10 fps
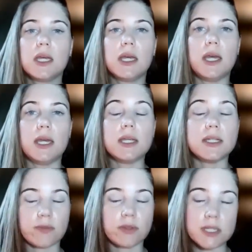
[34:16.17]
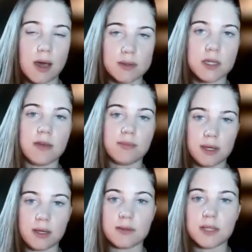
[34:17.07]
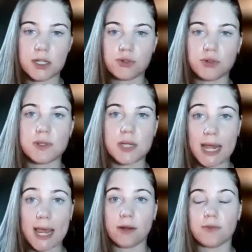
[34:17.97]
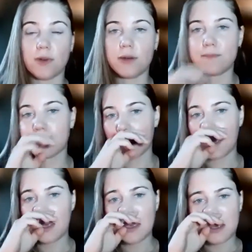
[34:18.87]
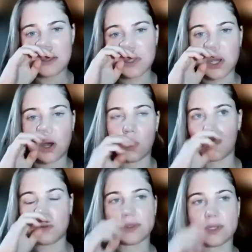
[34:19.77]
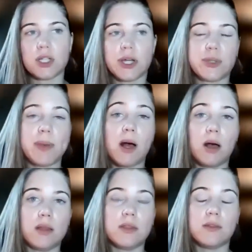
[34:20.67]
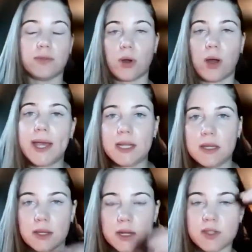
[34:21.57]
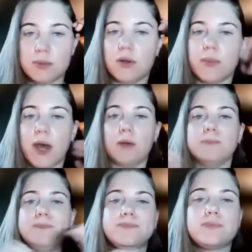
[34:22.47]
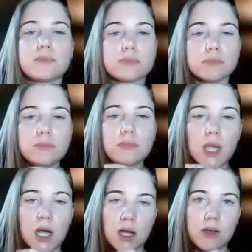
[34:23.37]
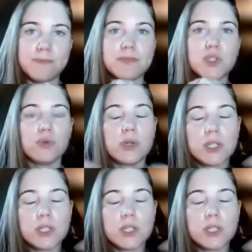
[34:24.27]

it definitely does keep things interesting and fun. So to touch upon the variety that I spoke about, to